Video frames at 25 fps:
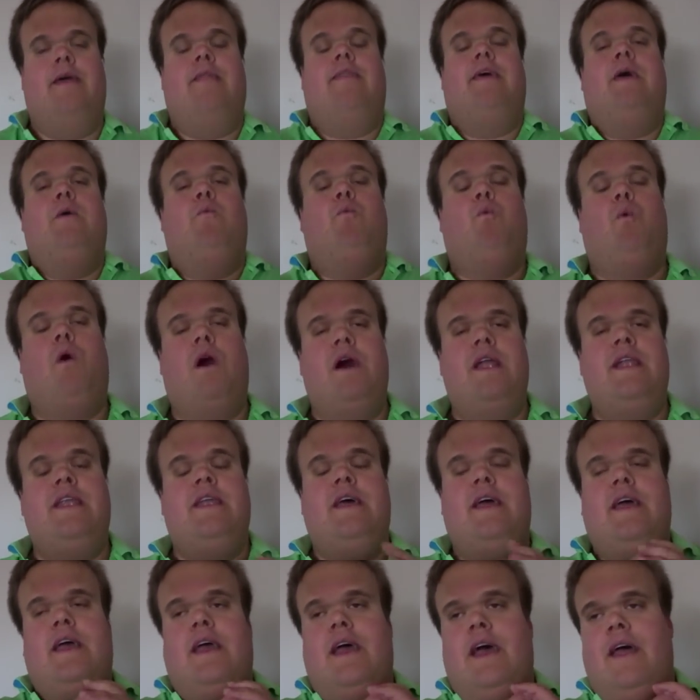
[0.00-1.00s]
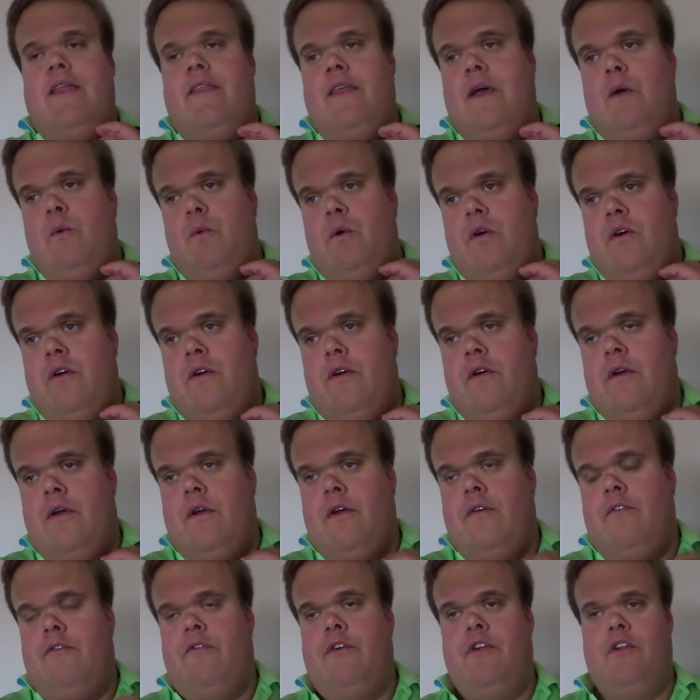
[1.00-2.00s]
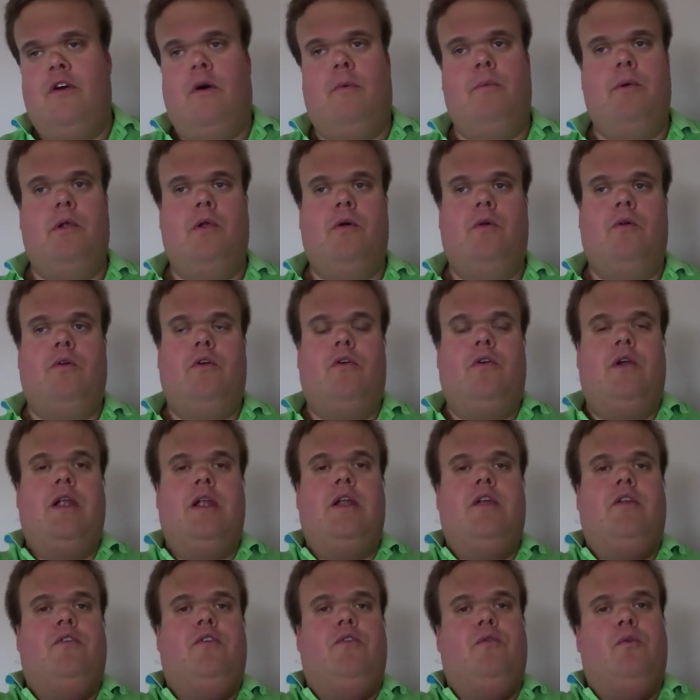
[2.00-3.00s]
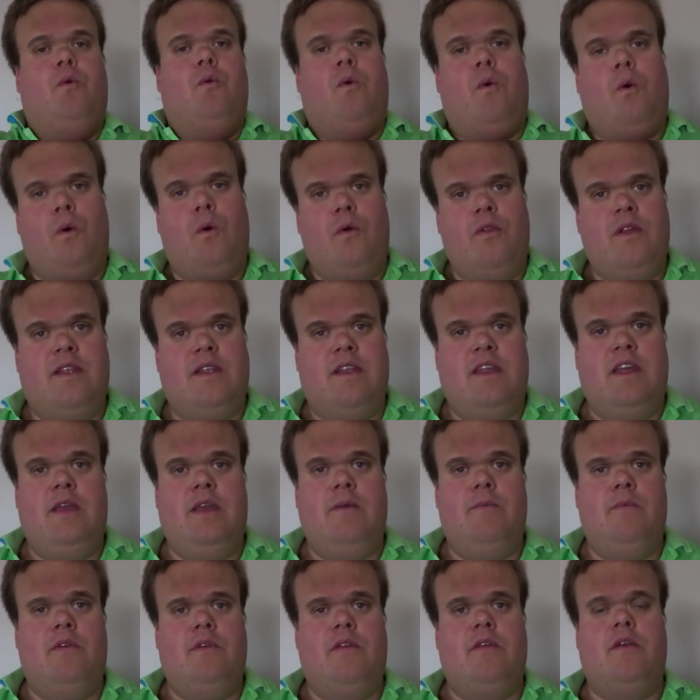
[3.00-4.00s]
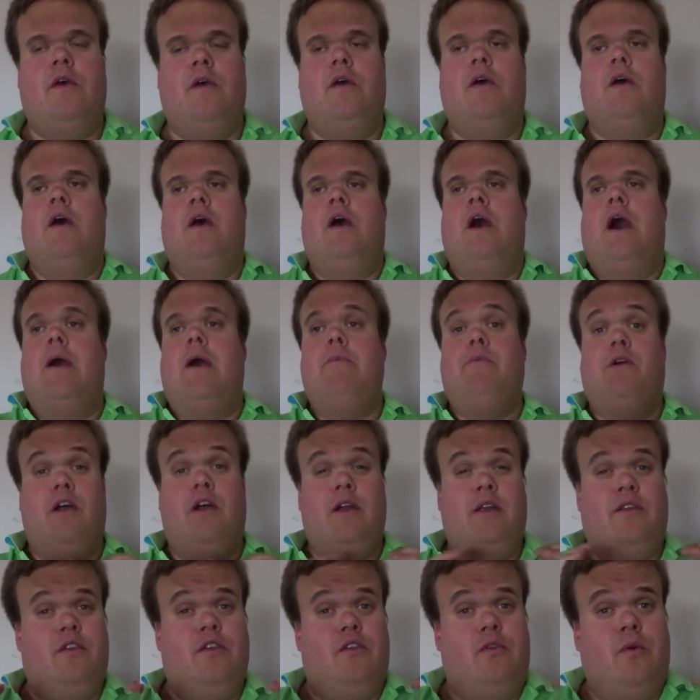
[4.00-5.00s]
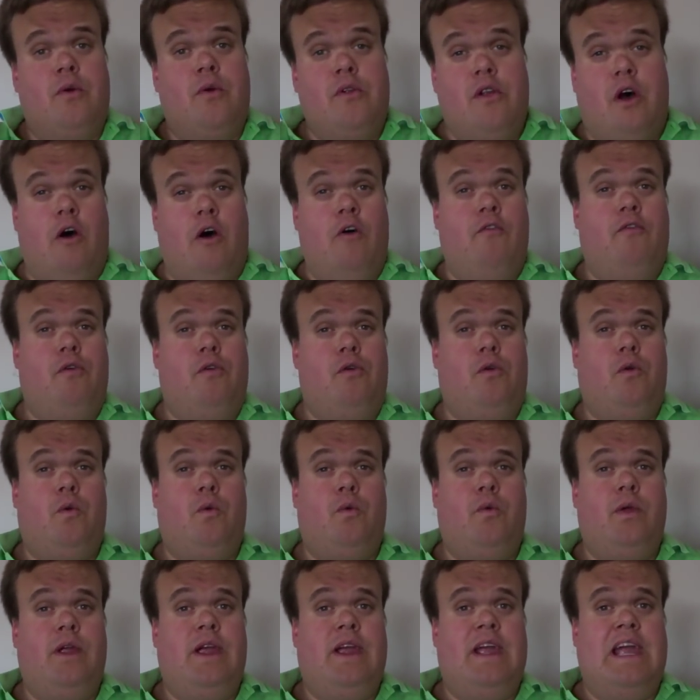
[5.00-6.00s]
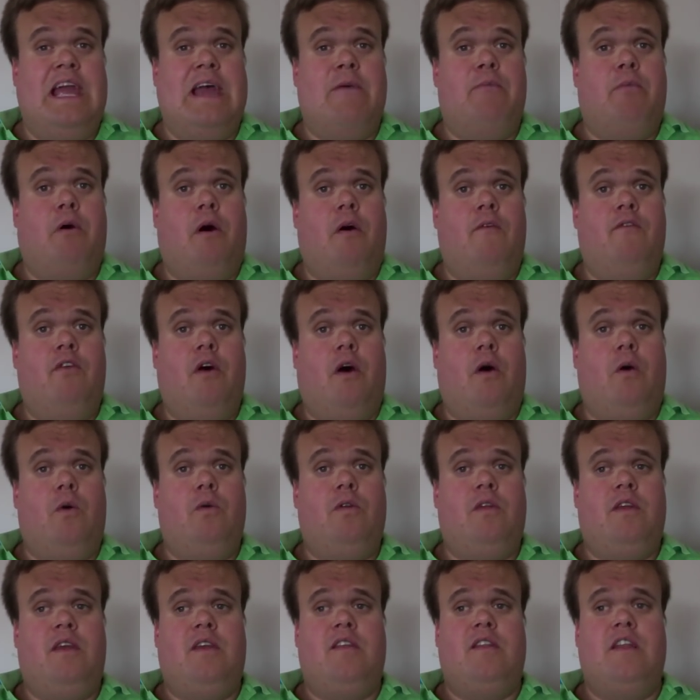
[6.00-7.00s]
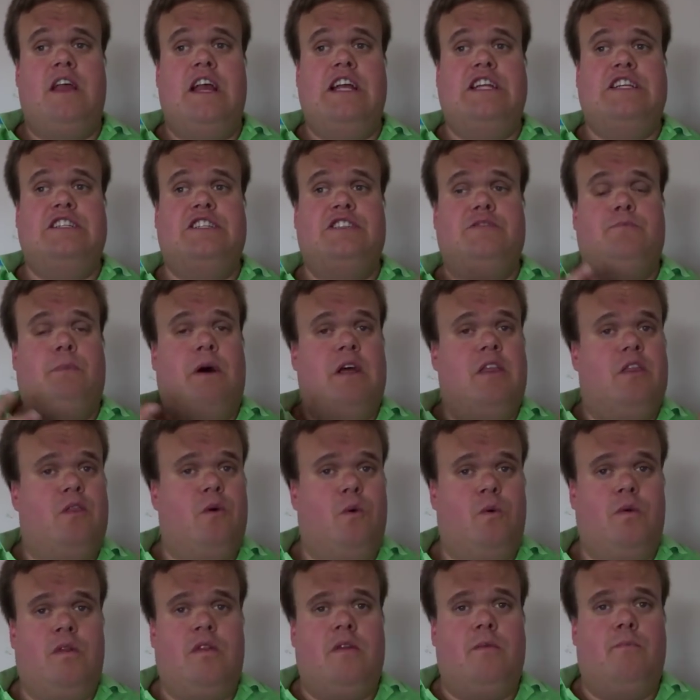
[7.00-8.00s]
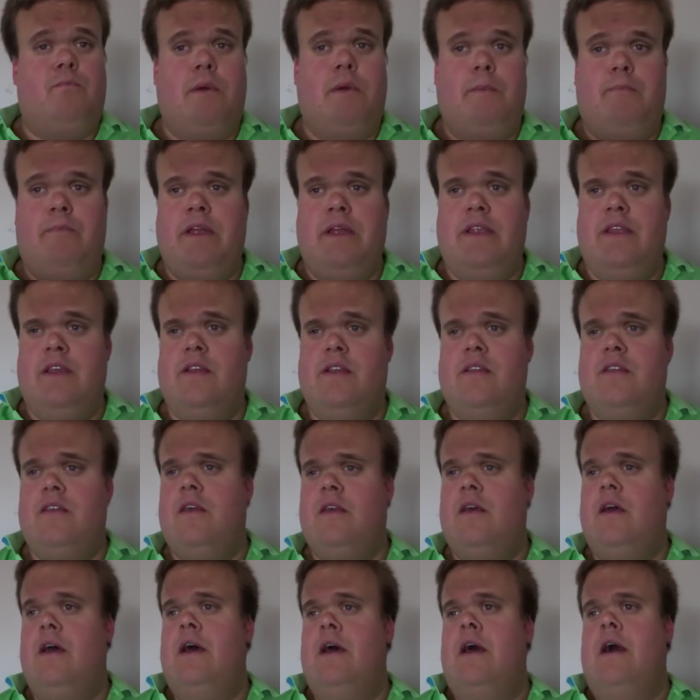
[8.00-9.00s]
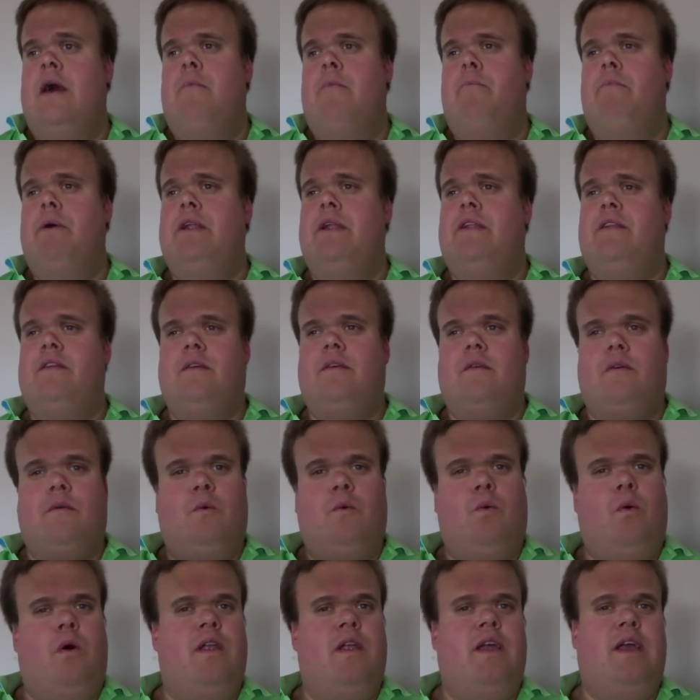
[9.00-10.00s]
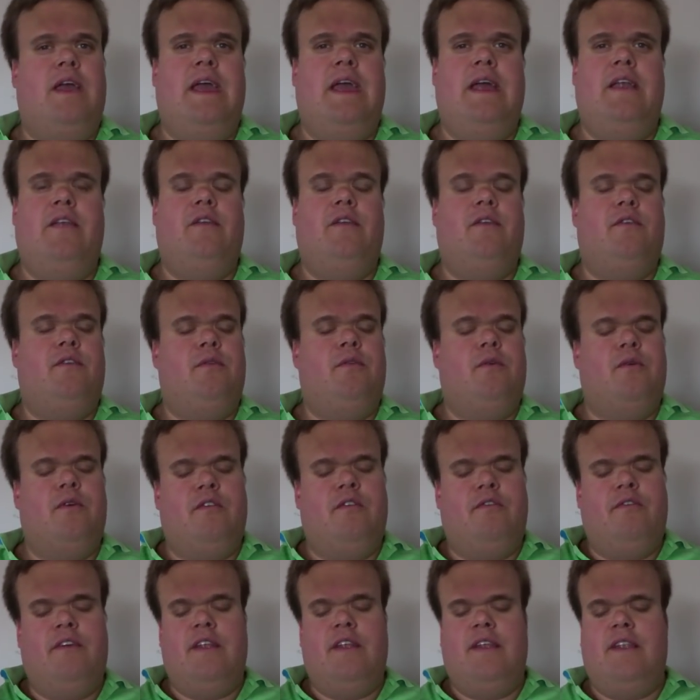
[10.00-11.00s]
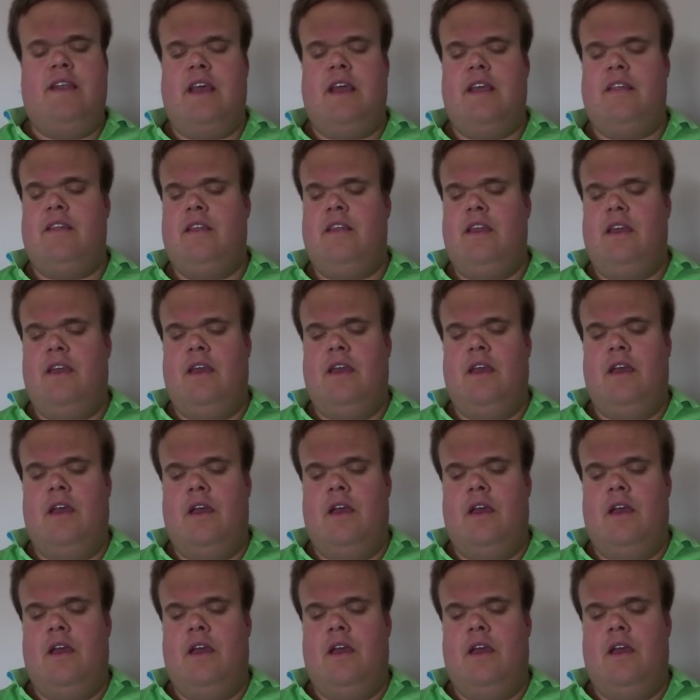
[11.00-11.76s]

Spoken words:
They won and they were phenomenal. Credit to all the teams. I'm going to do an overall recap of the whole Six Nations. My thoughts and opinions. But what an end to a fantastic